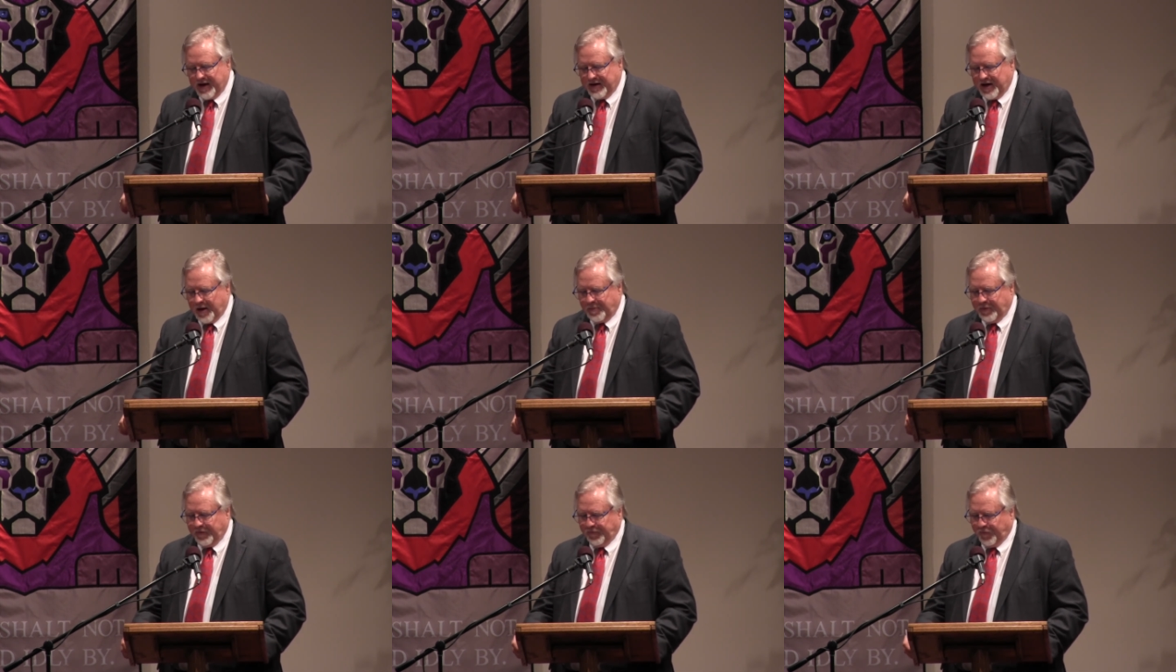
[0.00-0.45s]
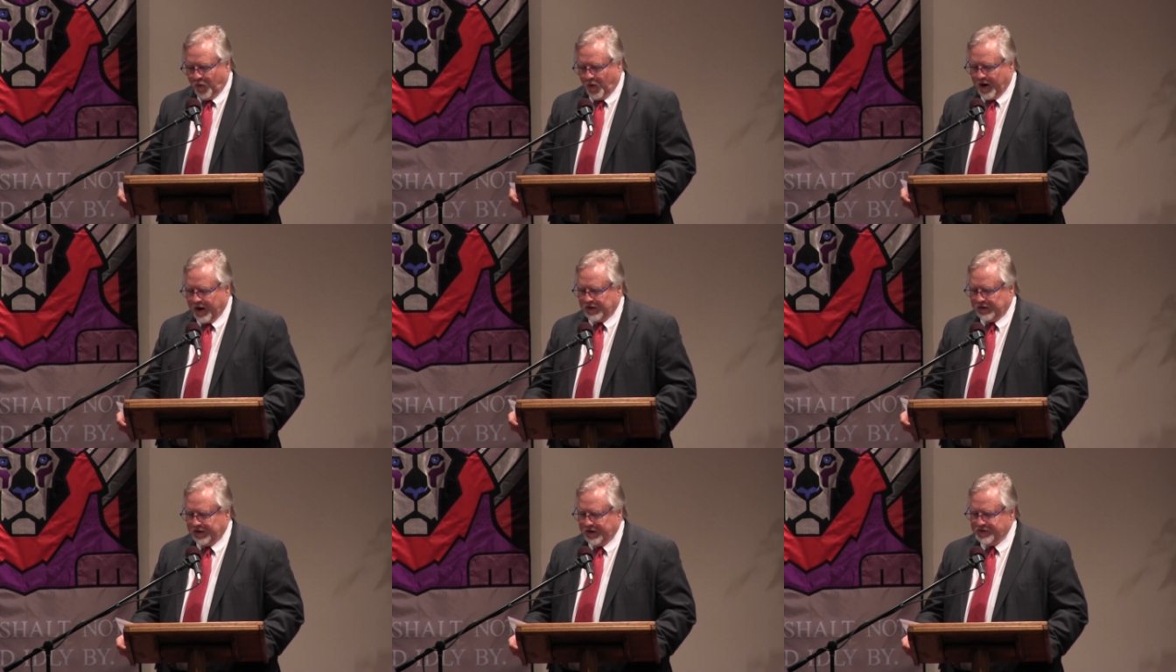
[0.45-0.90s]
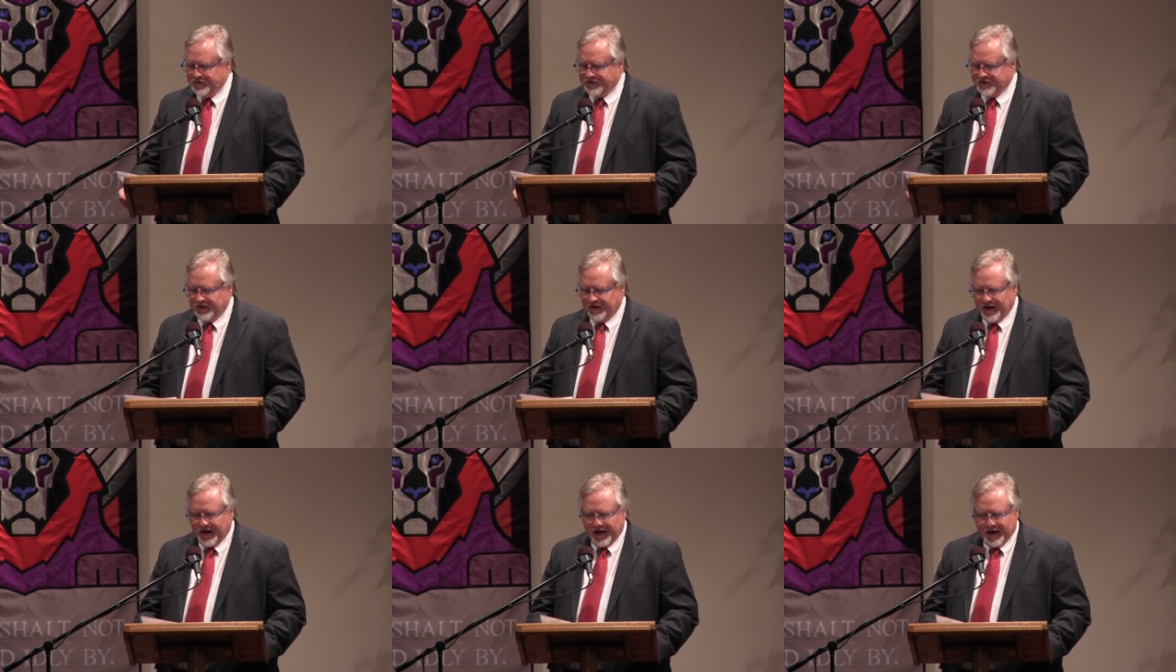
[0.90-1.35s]
Now, before I close
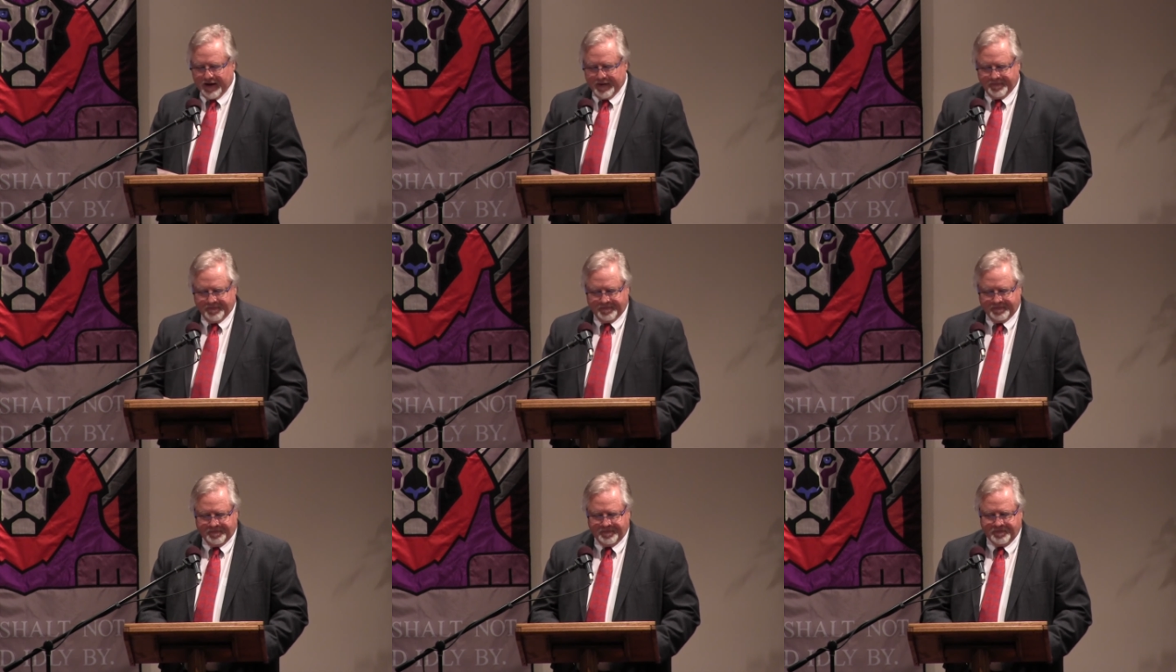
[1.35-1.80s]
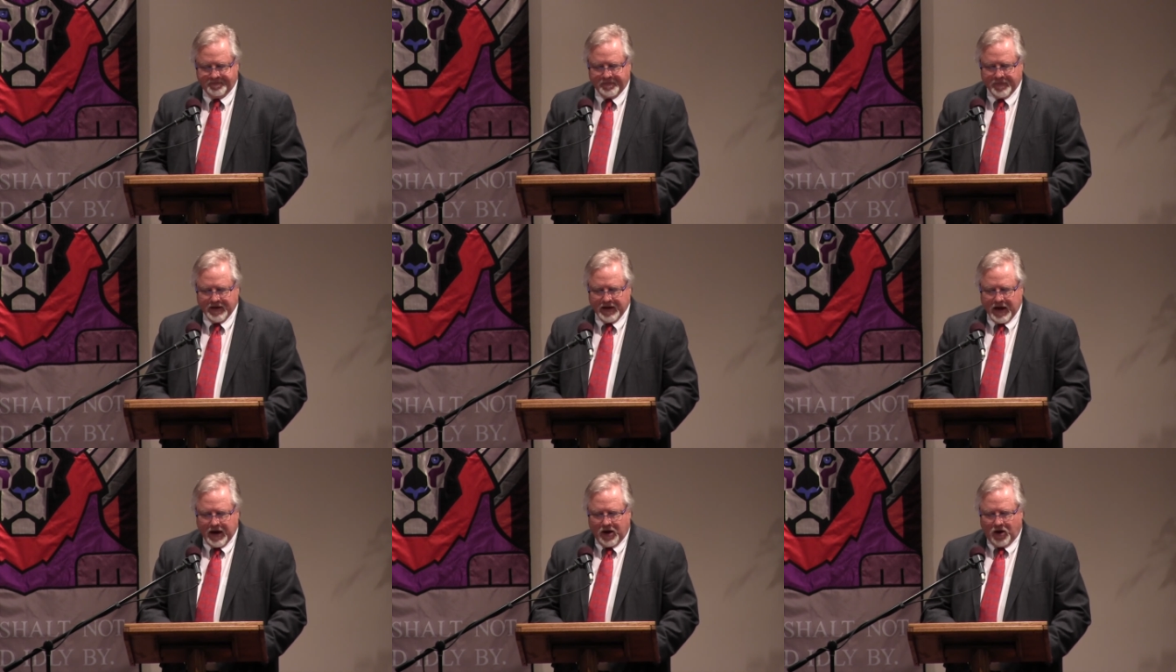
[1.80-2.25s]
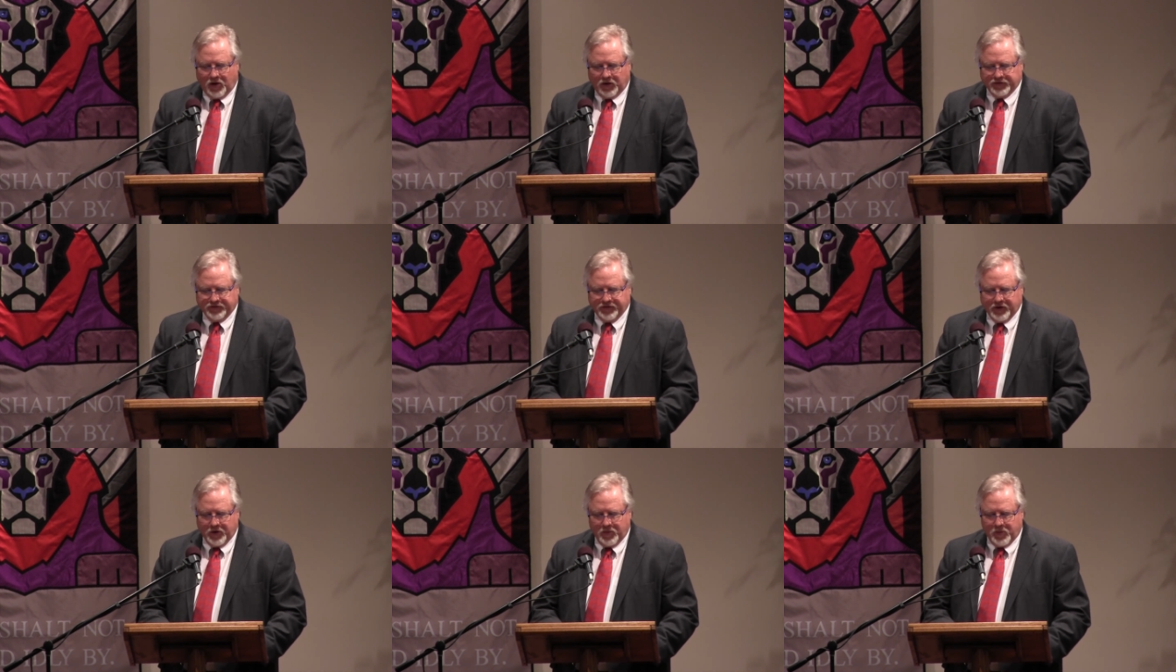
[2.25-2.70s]
today, I
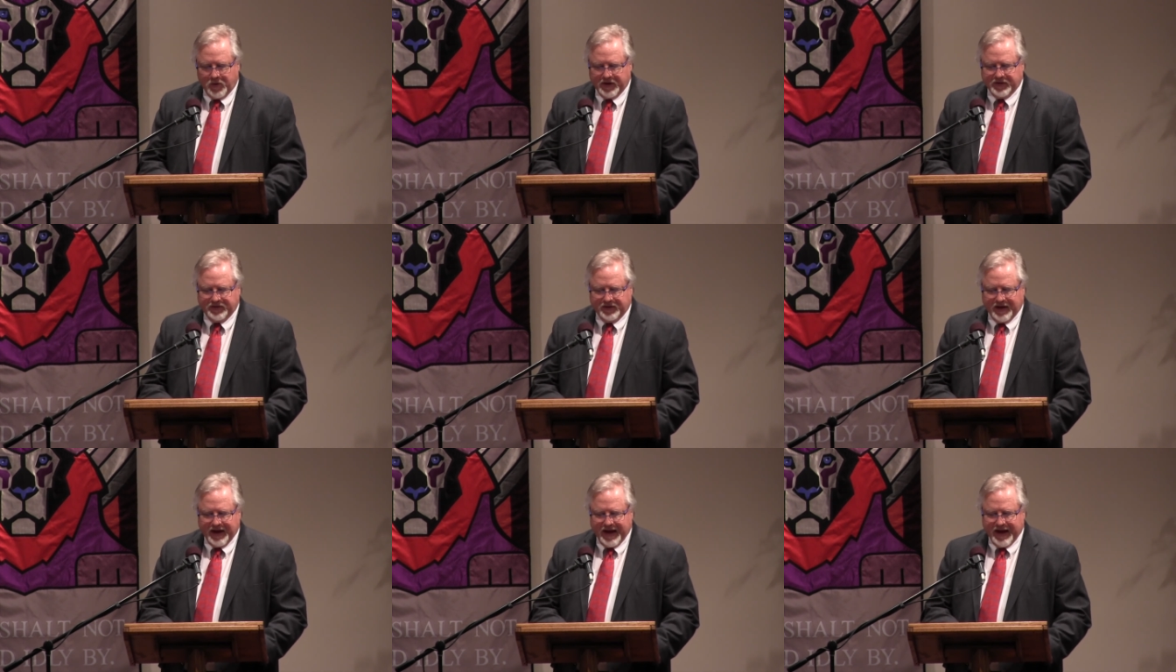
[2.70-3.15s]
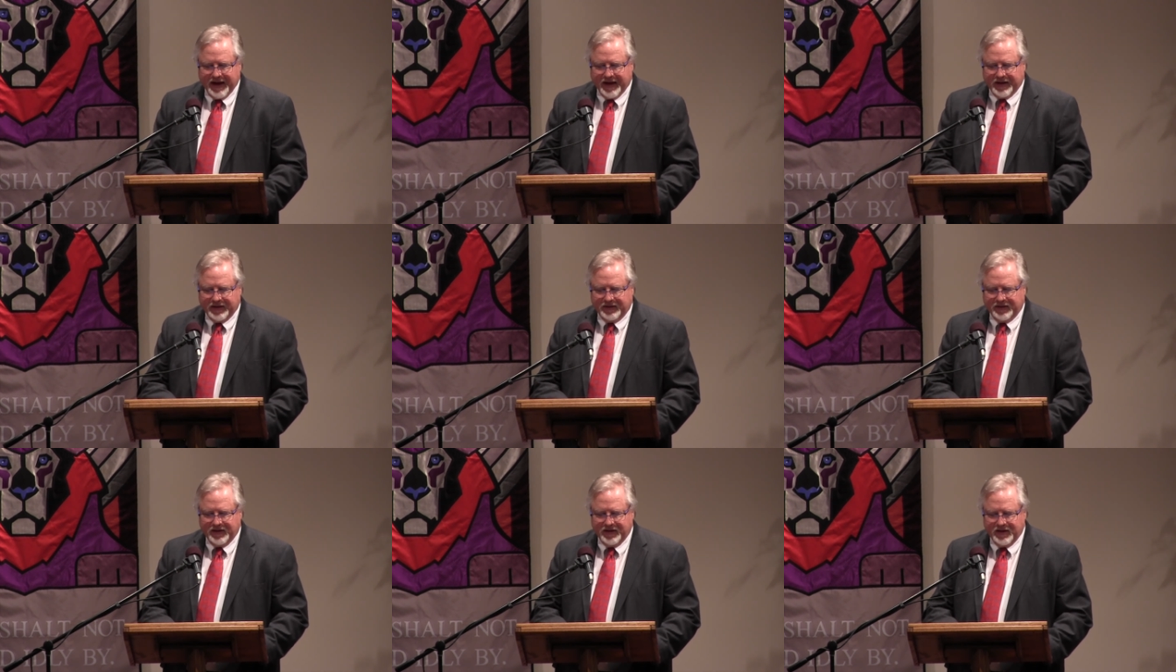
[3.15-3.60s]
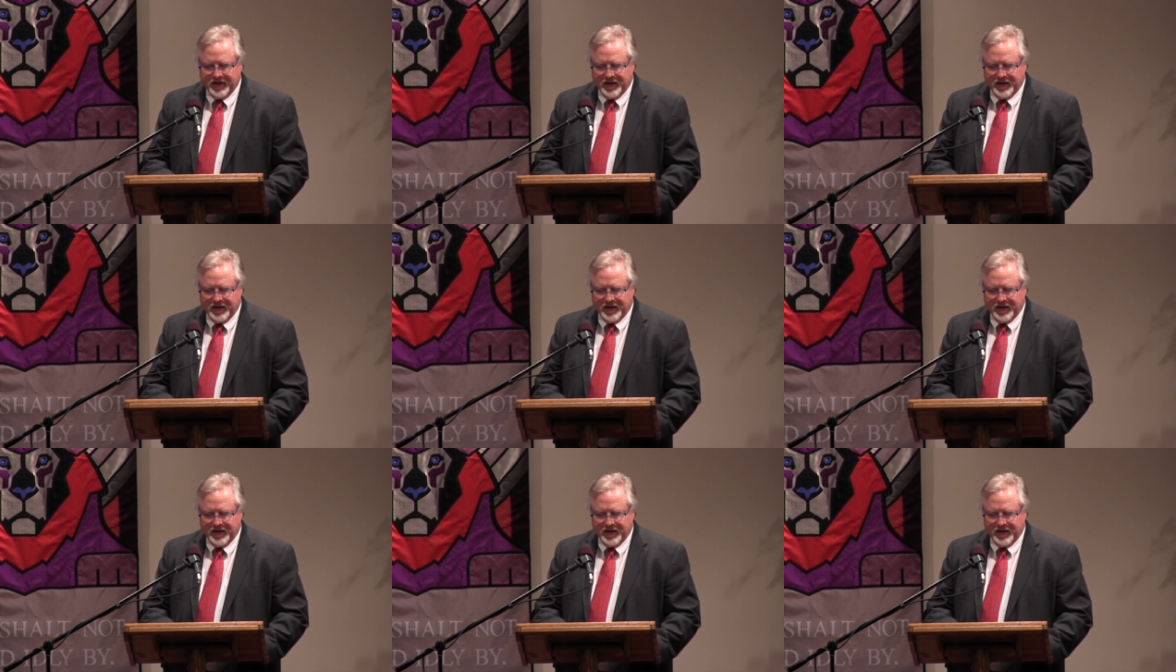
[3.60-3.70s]
also want to add